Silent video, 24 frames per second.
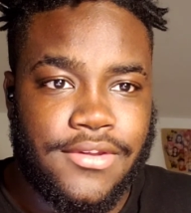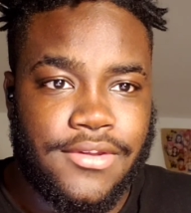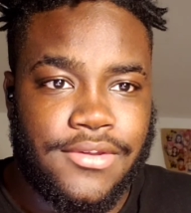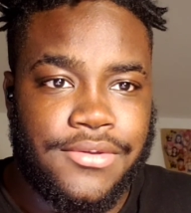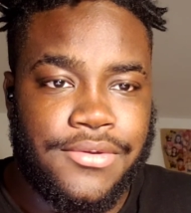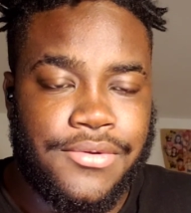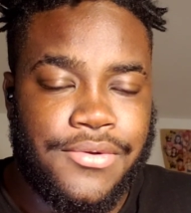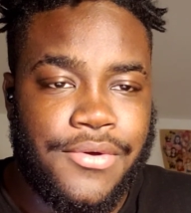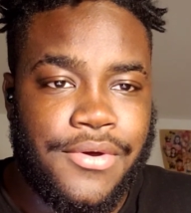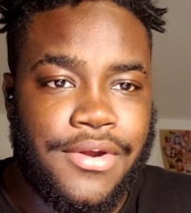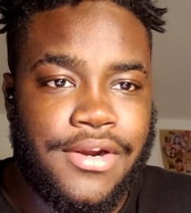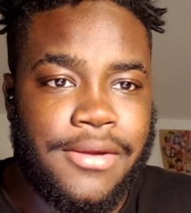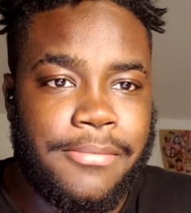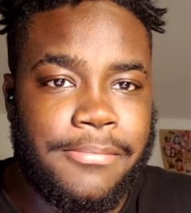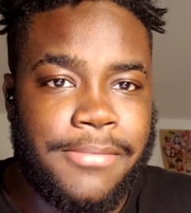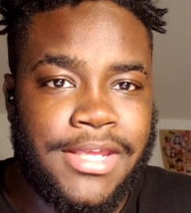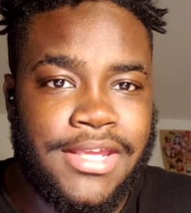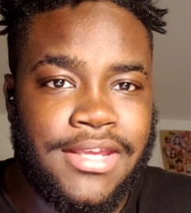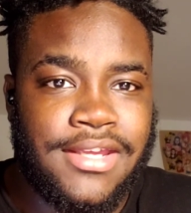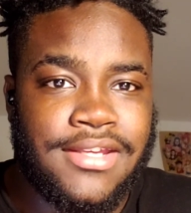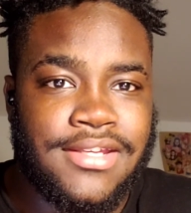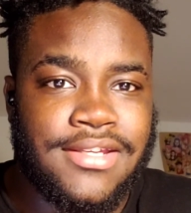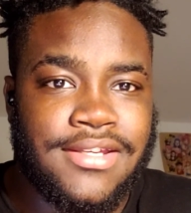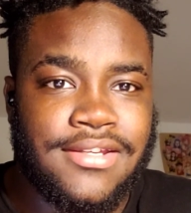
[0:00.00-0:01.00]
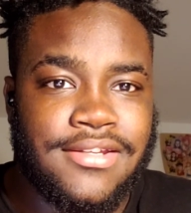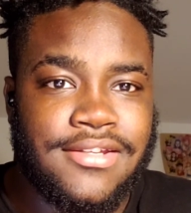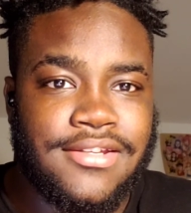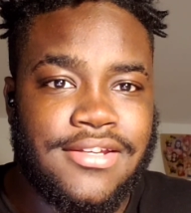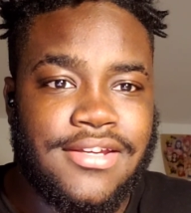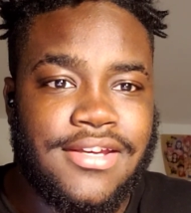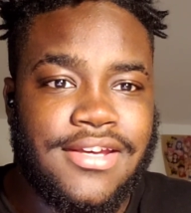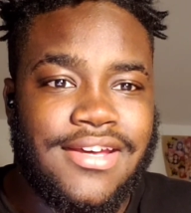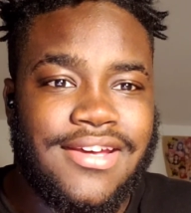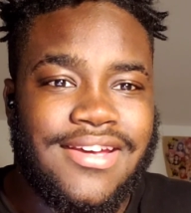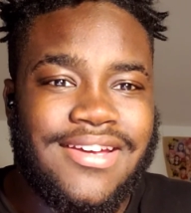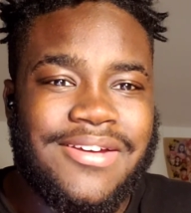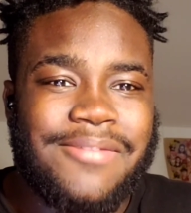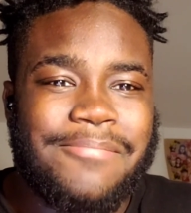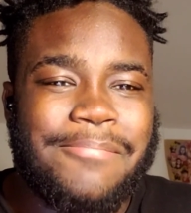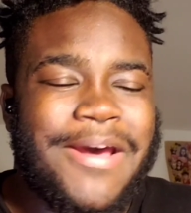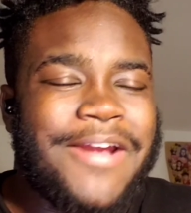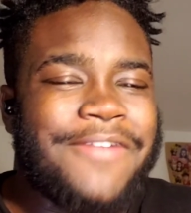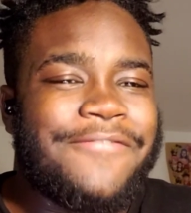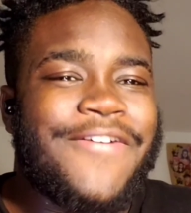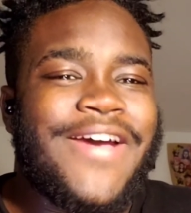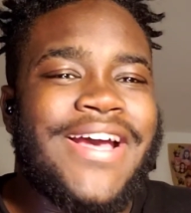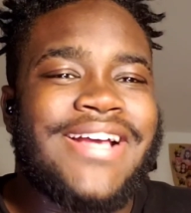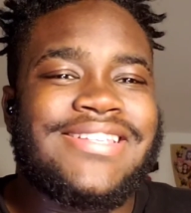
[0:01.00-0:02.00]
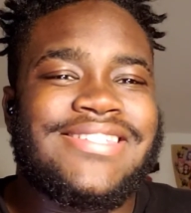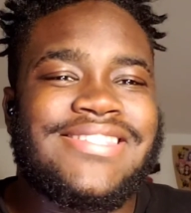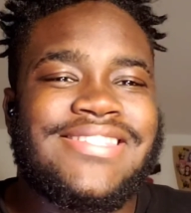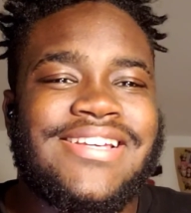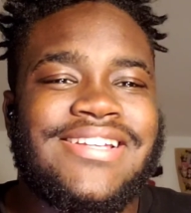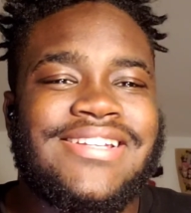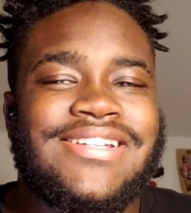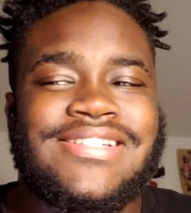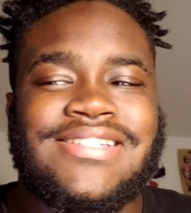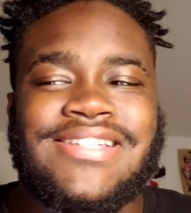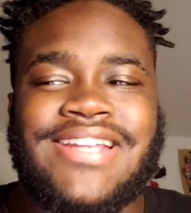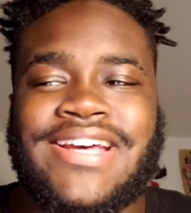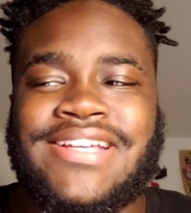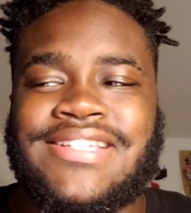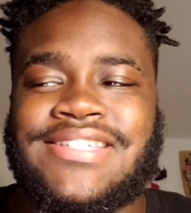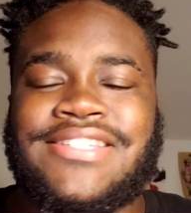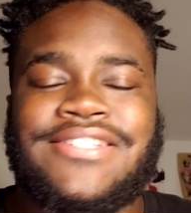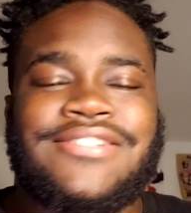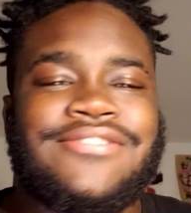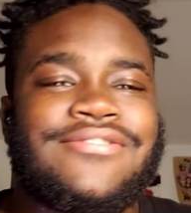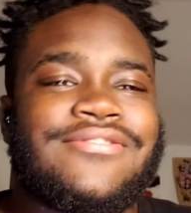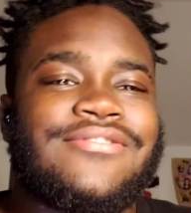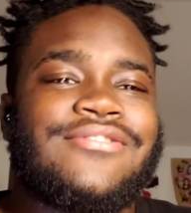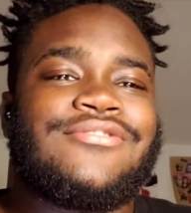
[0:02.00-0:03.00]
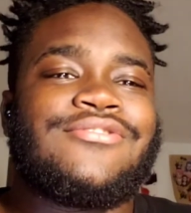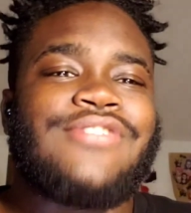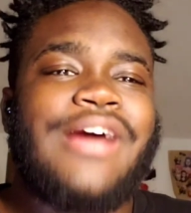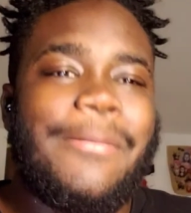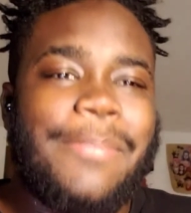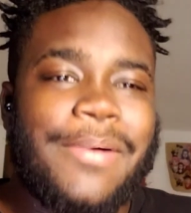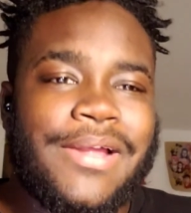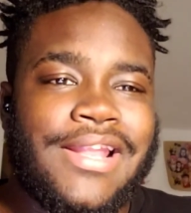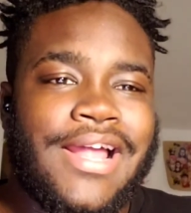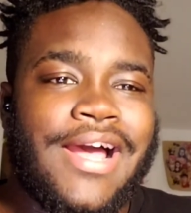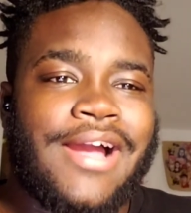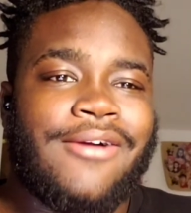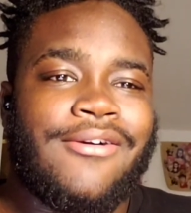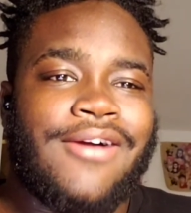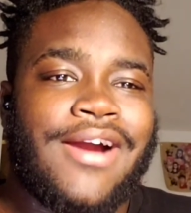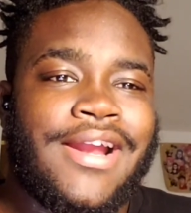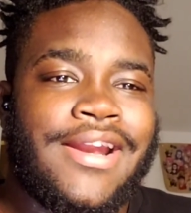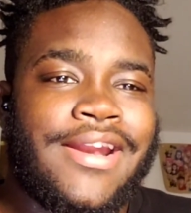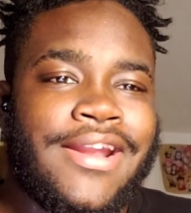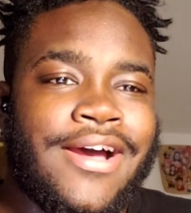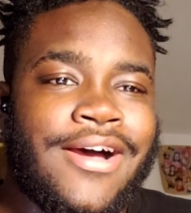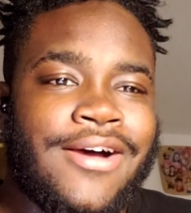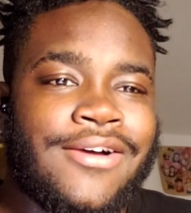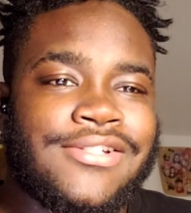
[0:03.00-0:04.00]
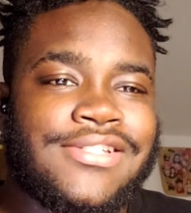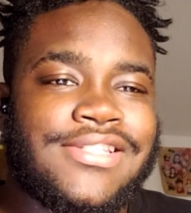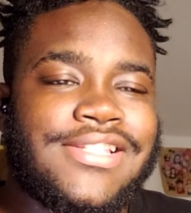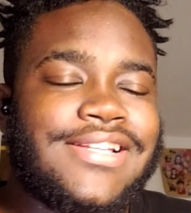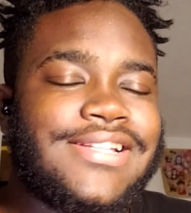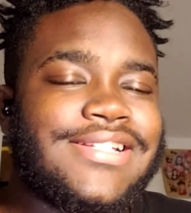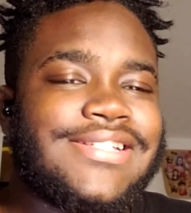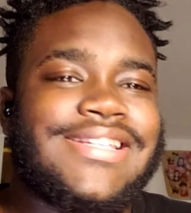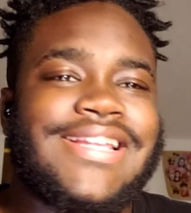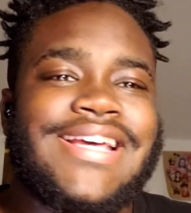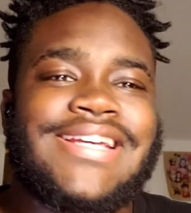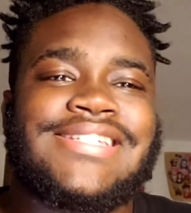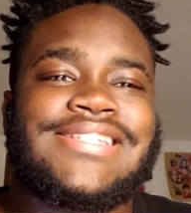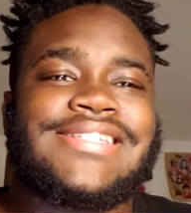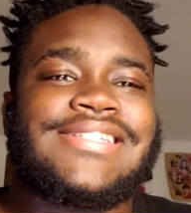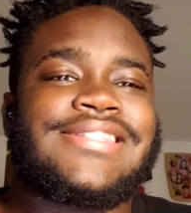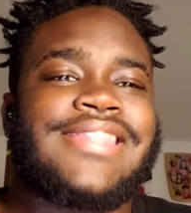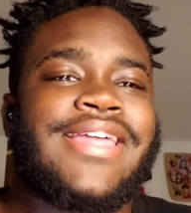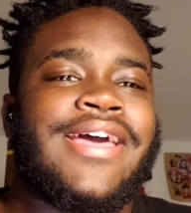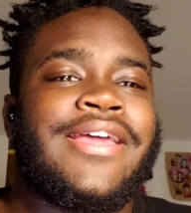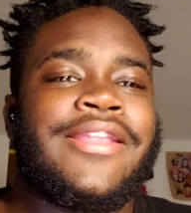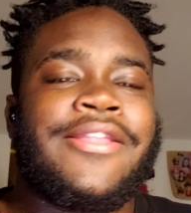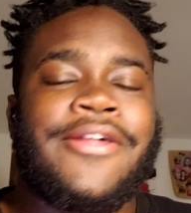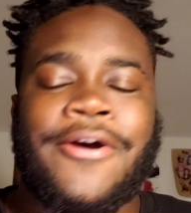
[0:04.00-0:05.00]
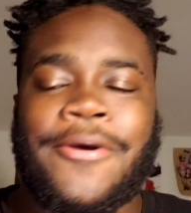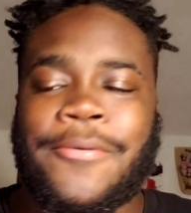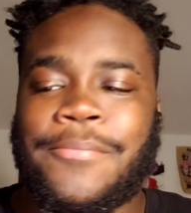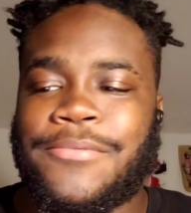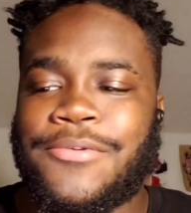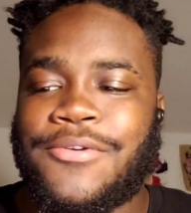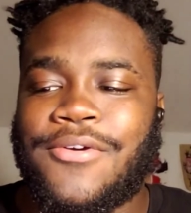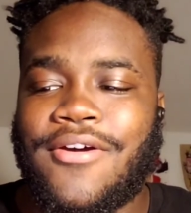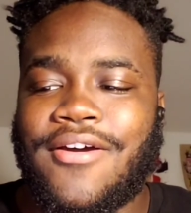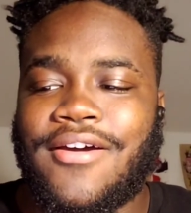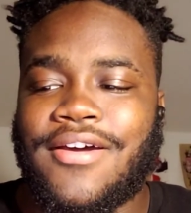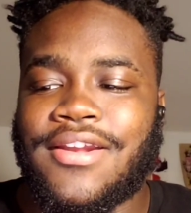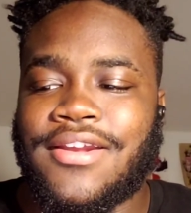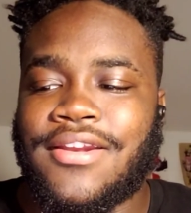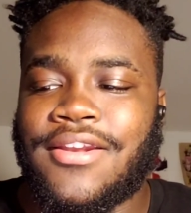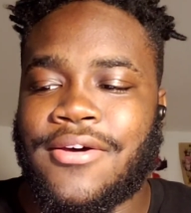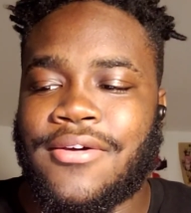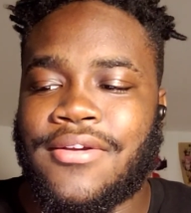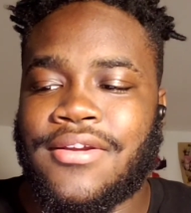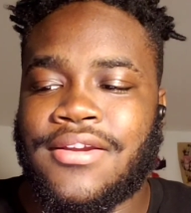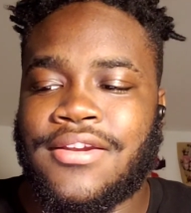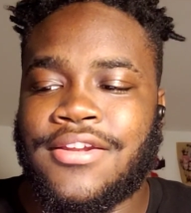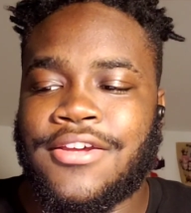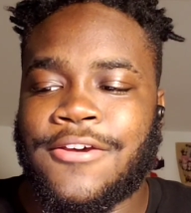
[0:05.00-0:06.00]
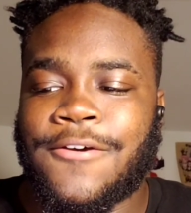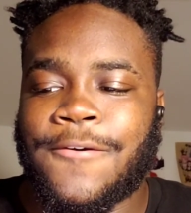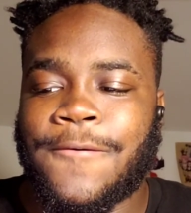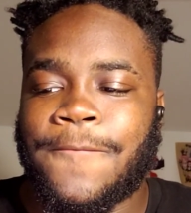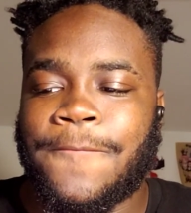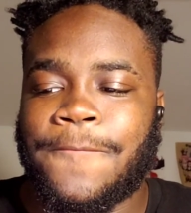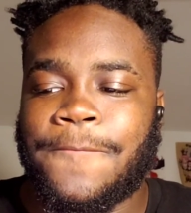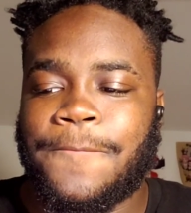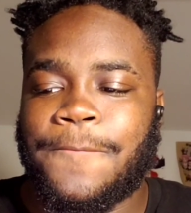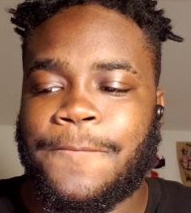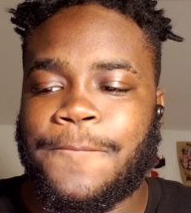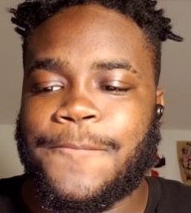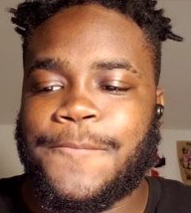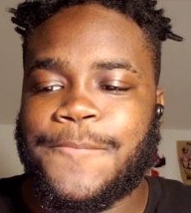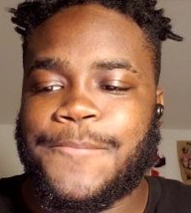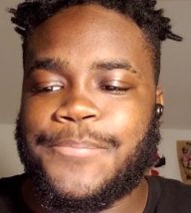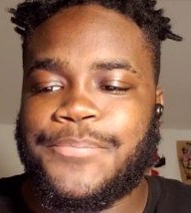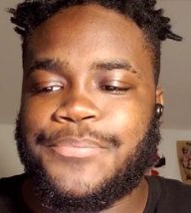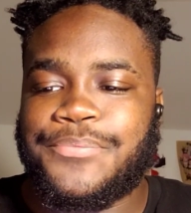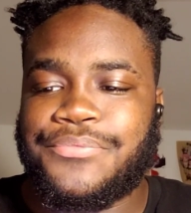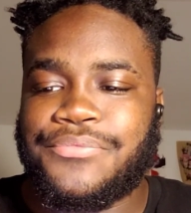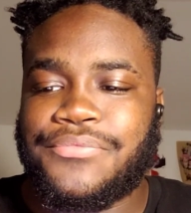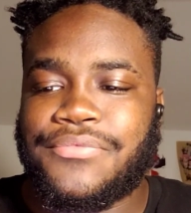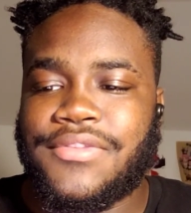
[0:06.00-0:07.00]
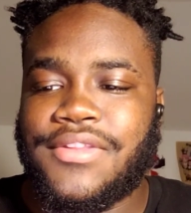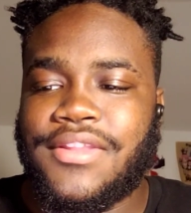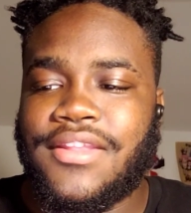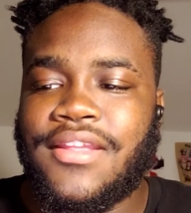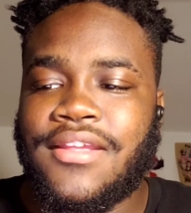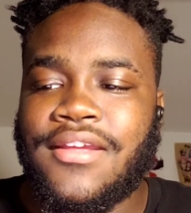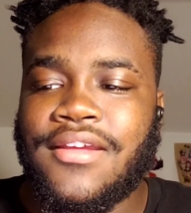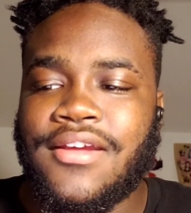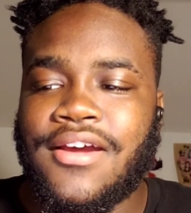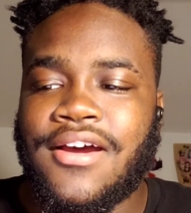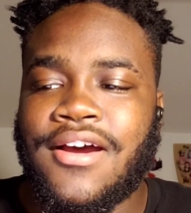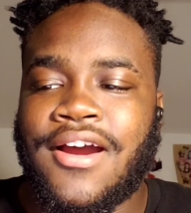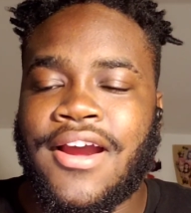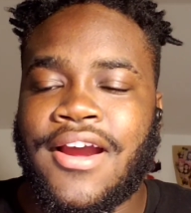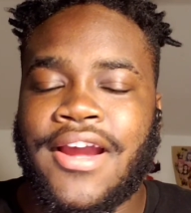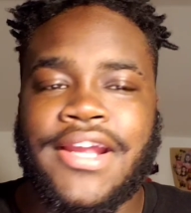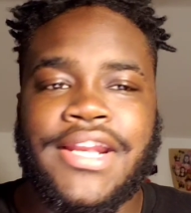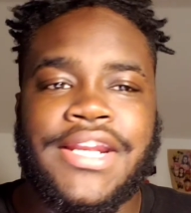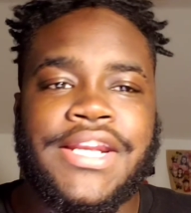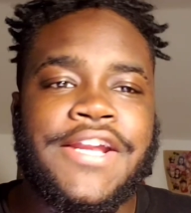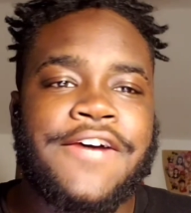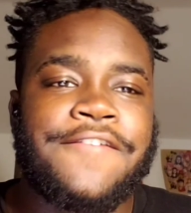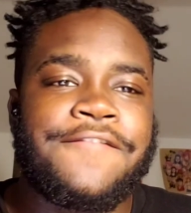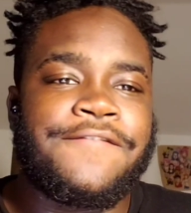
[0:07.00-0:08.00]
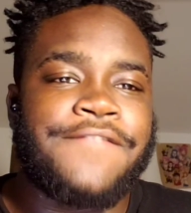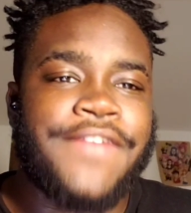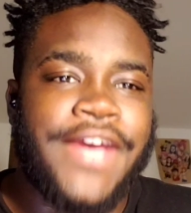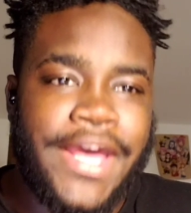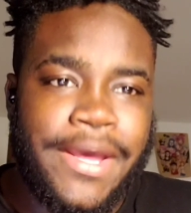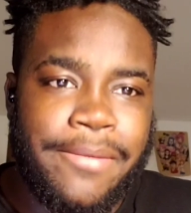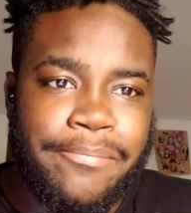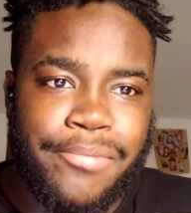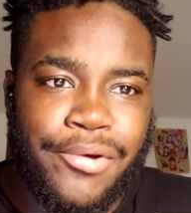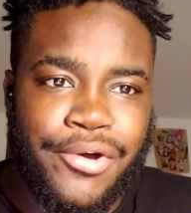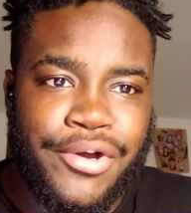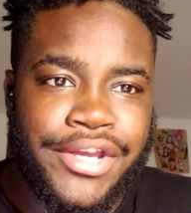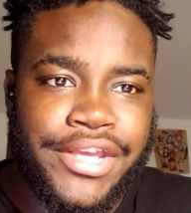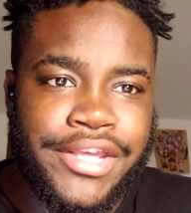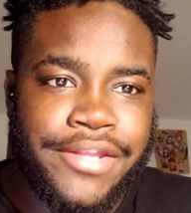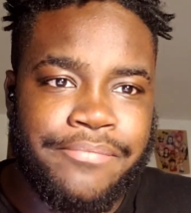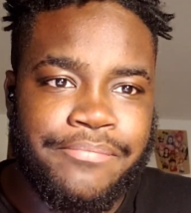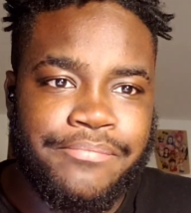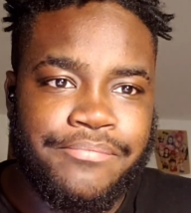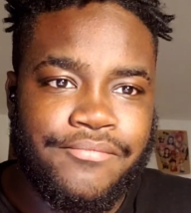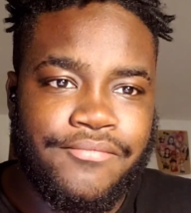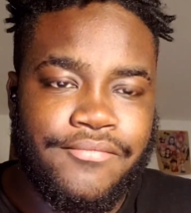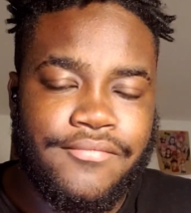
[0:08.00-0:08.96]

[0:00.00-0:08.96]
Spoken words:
You know what I mean? Matter of fact, Steelers Nation, drop a like right now. Steelers Nation, stand up. You already know the deal. All right, enough fanboying.